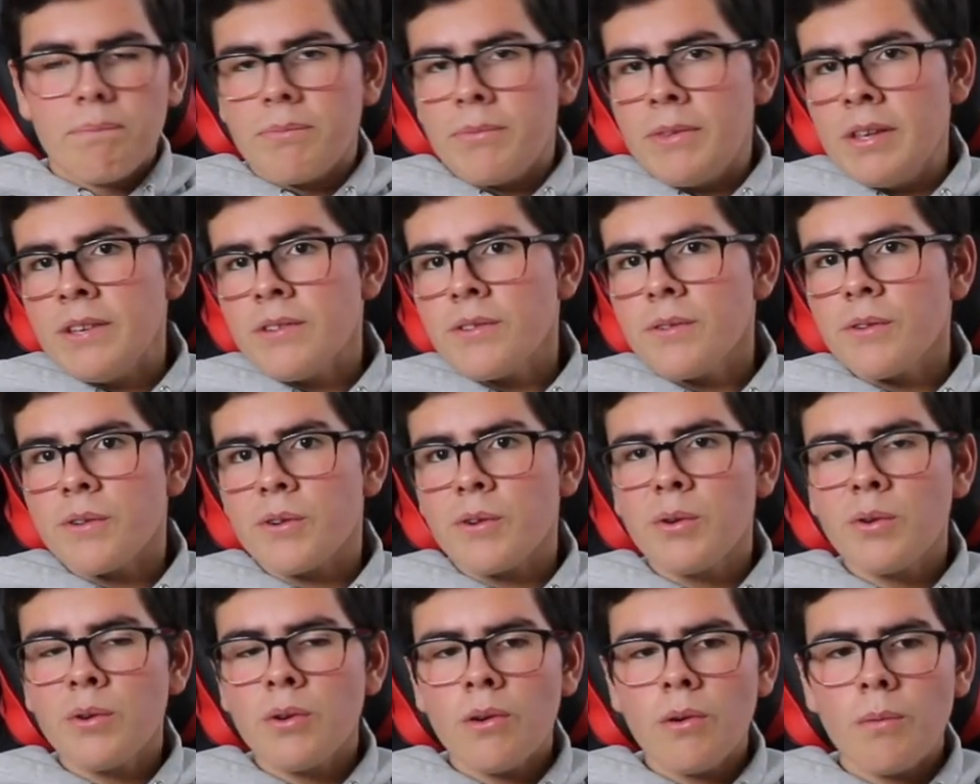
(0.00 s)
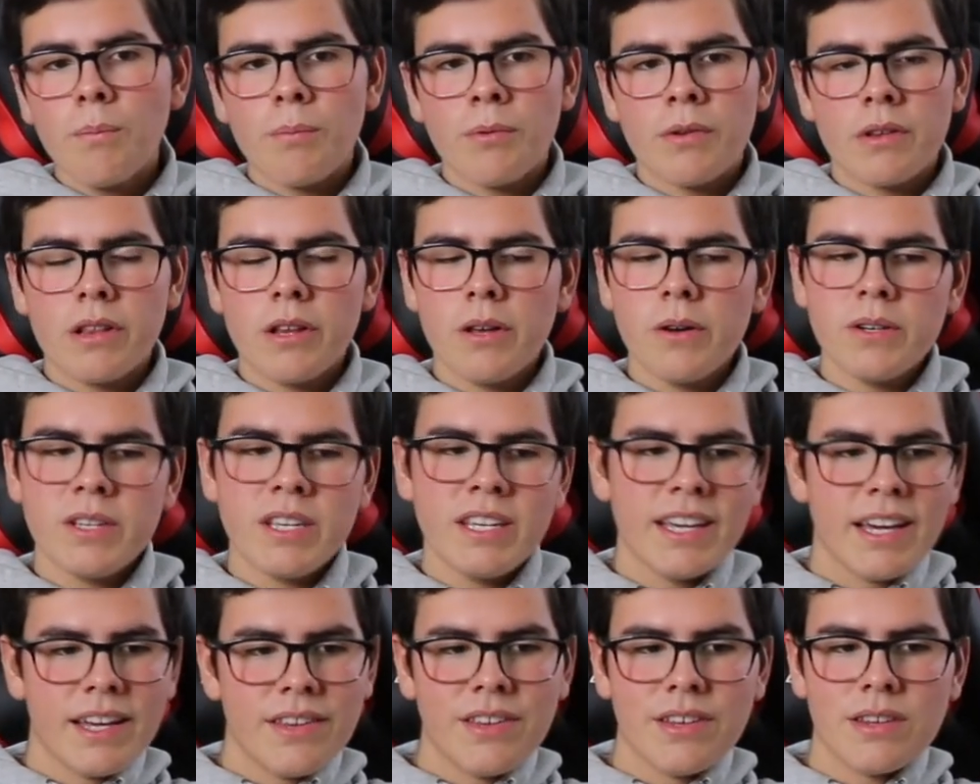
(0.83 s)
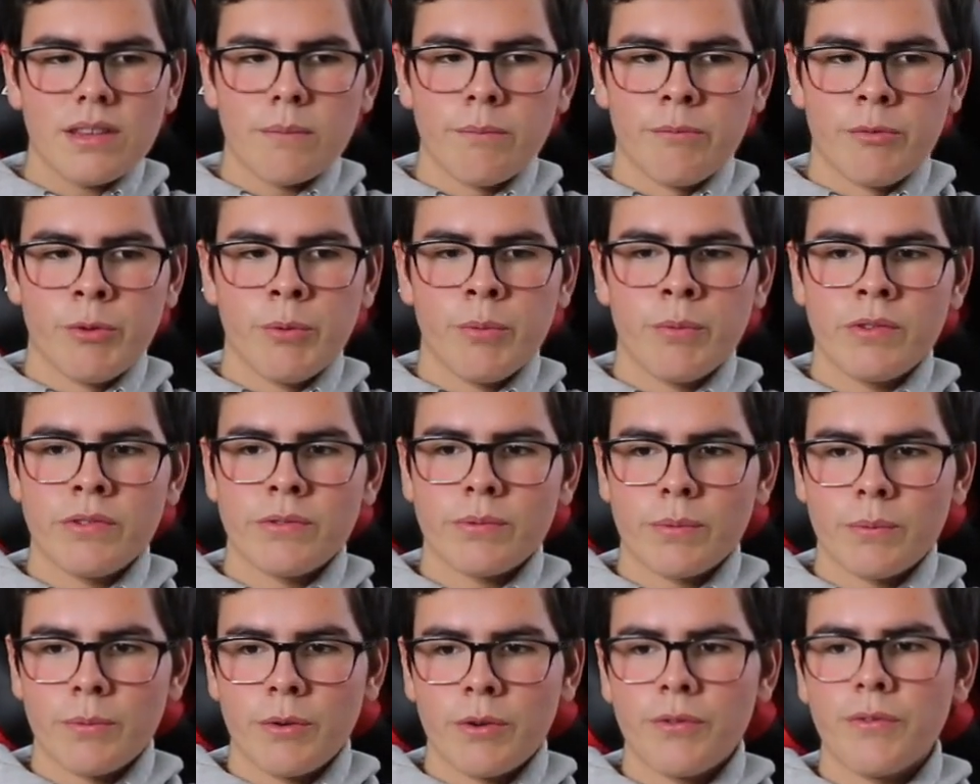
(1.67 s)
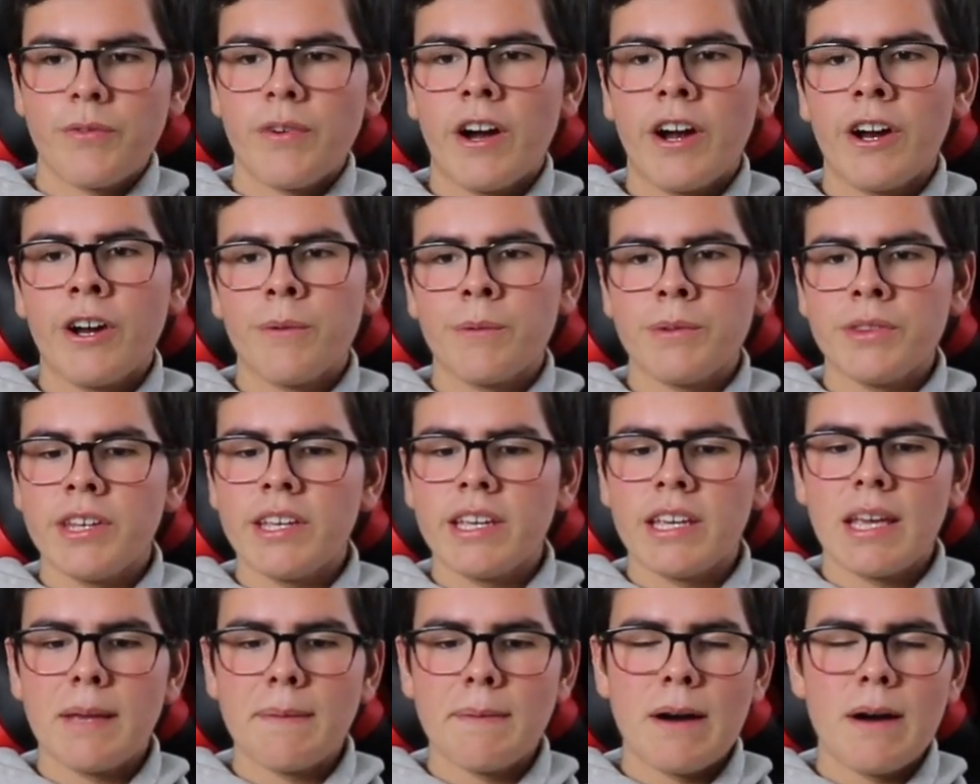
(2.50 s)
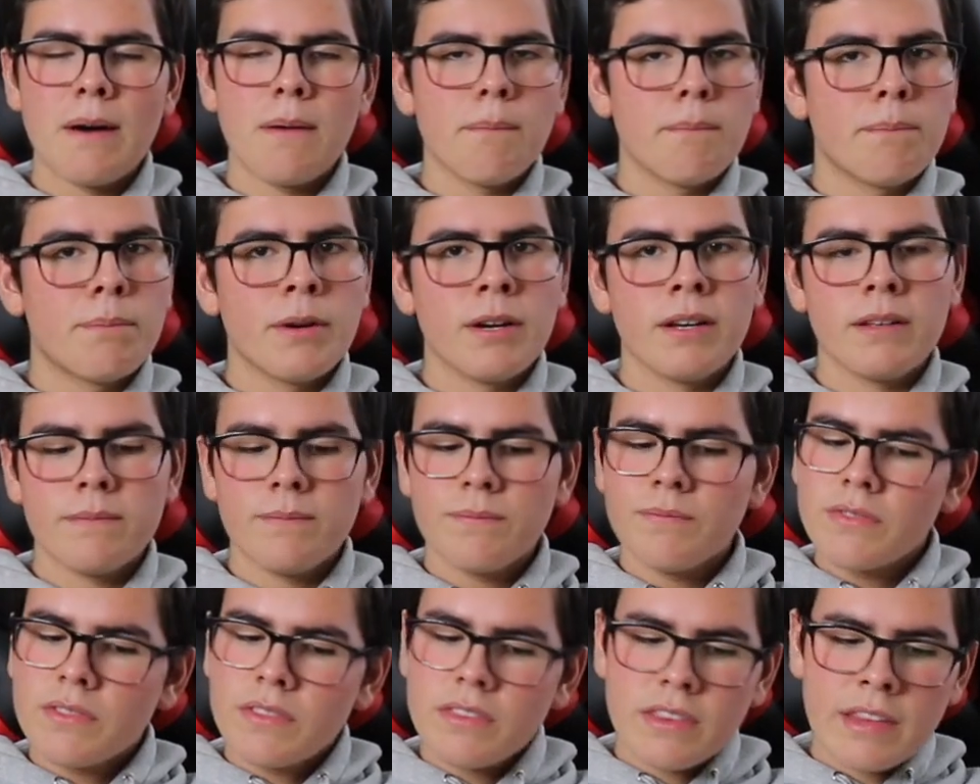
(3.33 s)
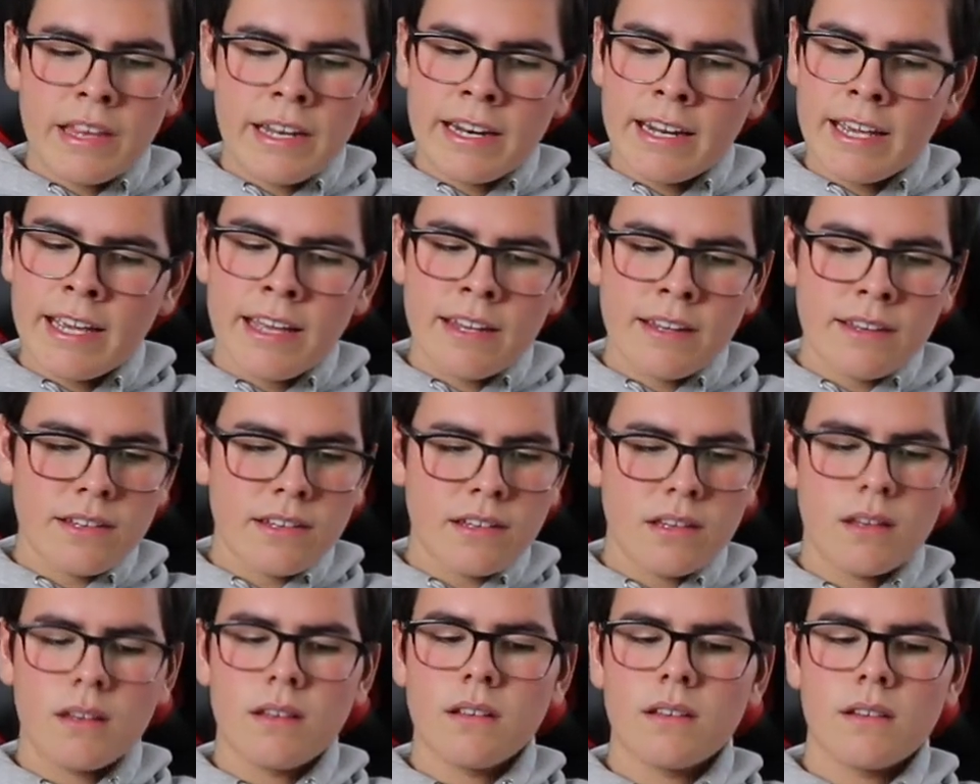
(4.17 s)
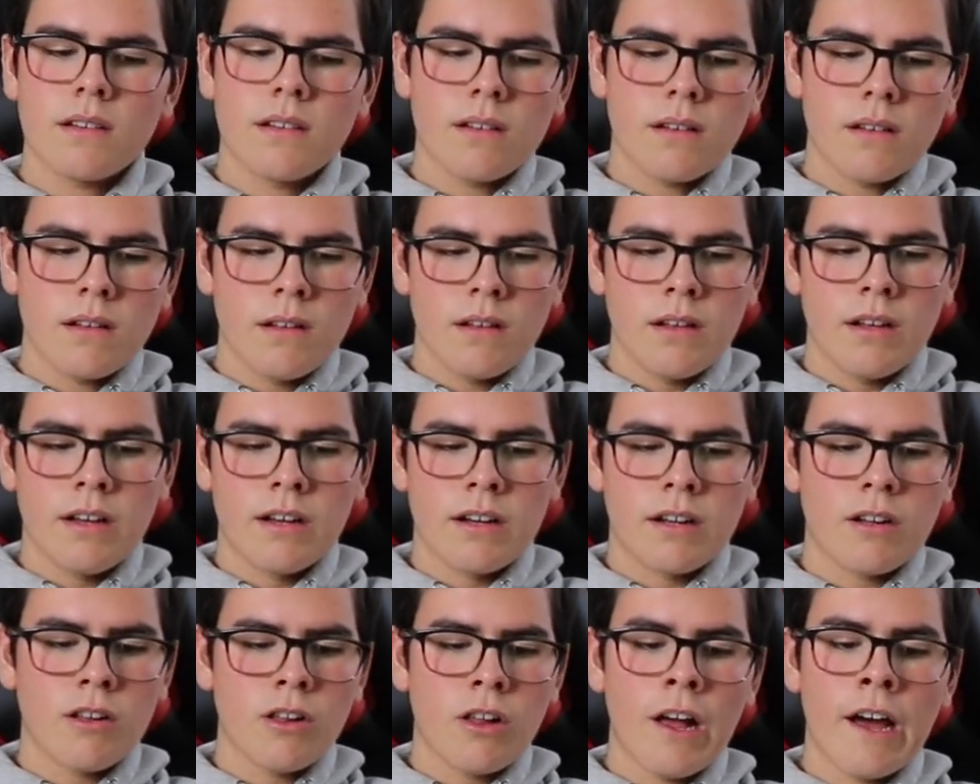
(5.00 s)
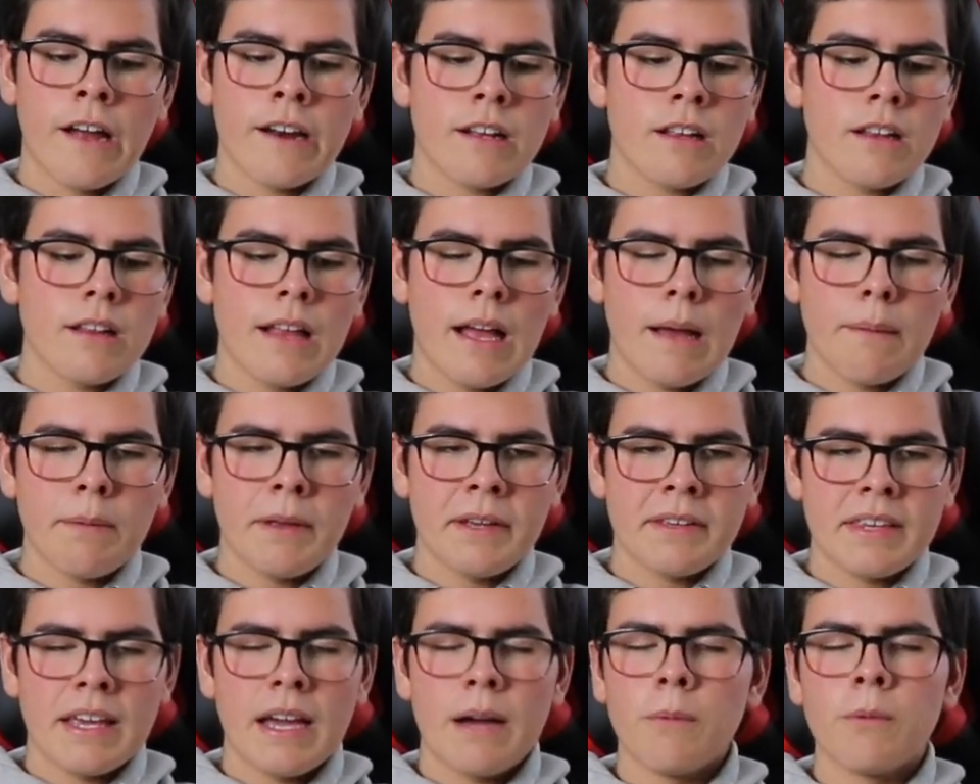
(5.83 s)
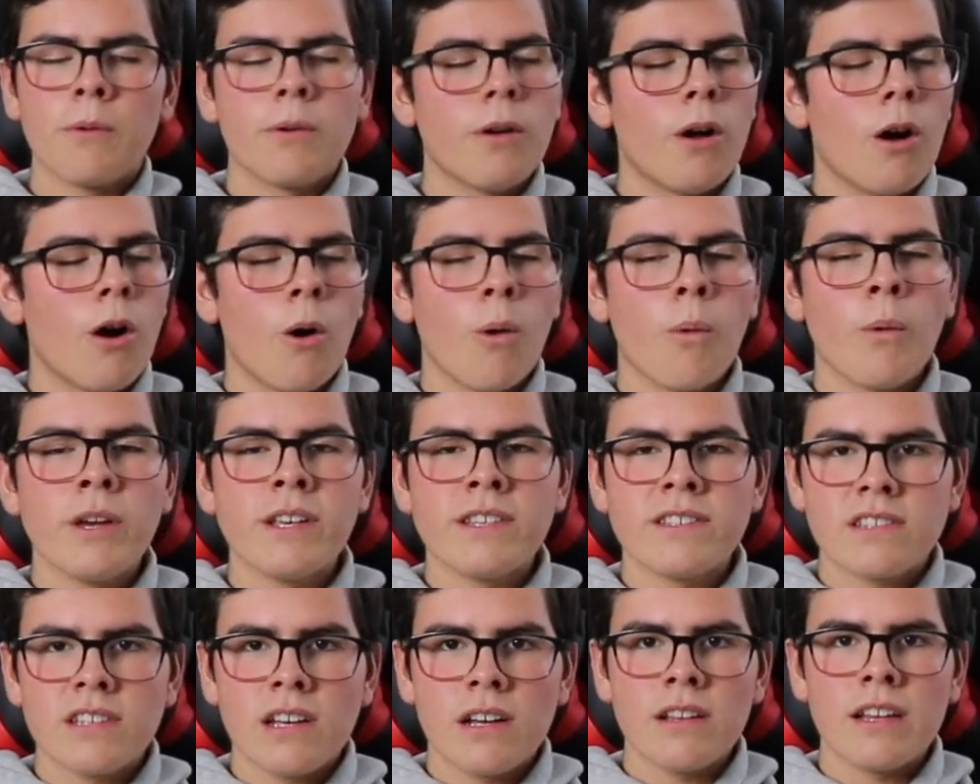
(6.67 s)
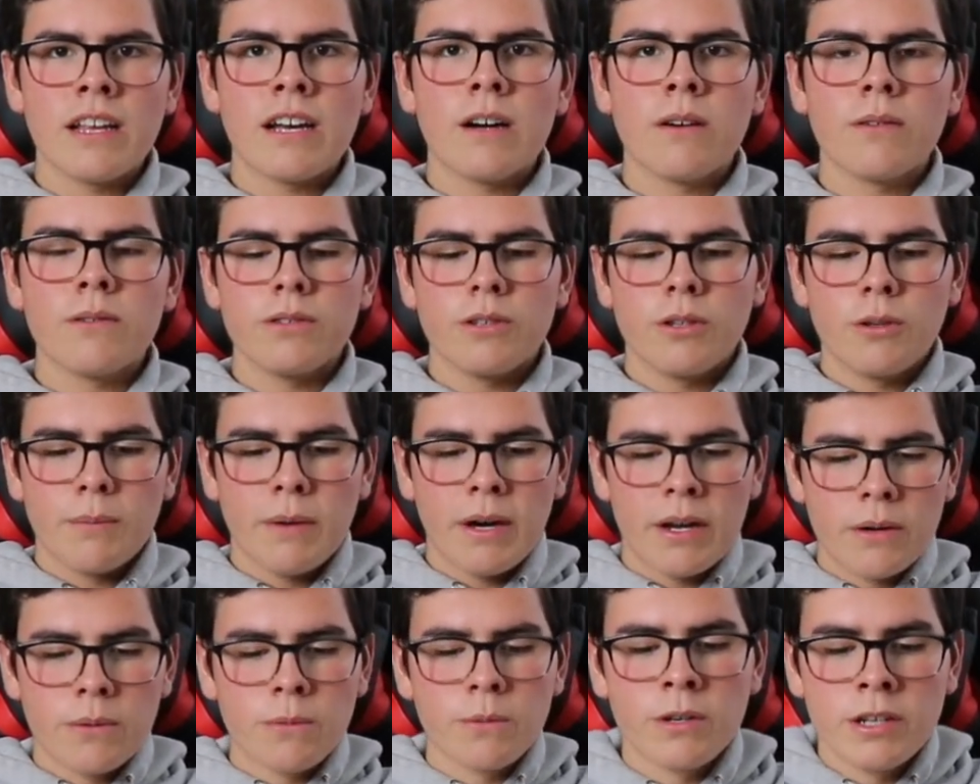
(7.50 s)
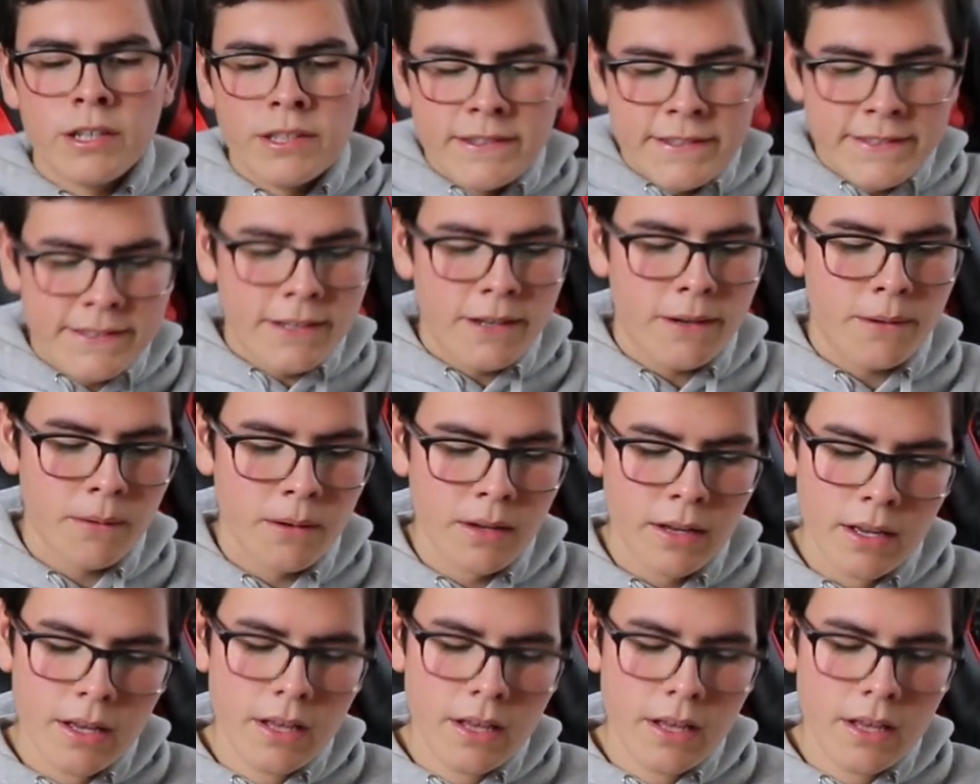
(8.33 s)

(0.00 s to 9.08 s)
These are cool, but low-key I think the blue ones were more fire when they came out. But then again, a collab like that will always sell out no matter what, so